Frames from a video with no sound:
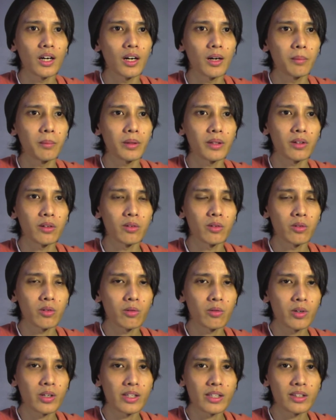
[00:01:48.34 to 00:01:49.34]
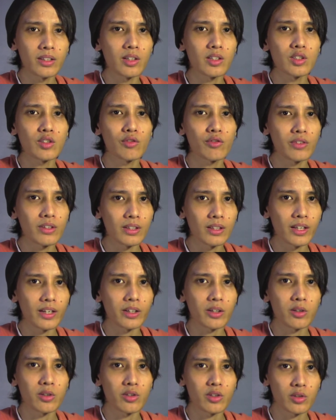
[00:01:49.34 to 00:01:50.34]
It really does feel like
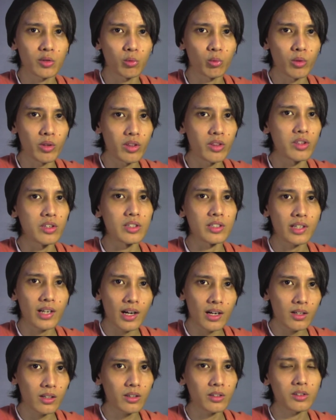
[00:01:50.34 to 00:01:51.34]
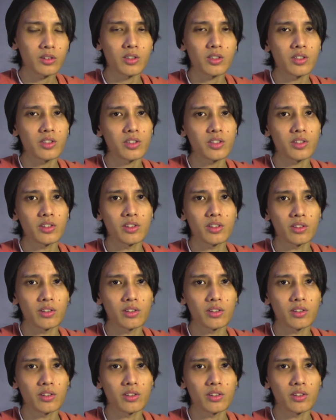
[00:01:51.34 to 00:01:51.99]
you're just with these characters.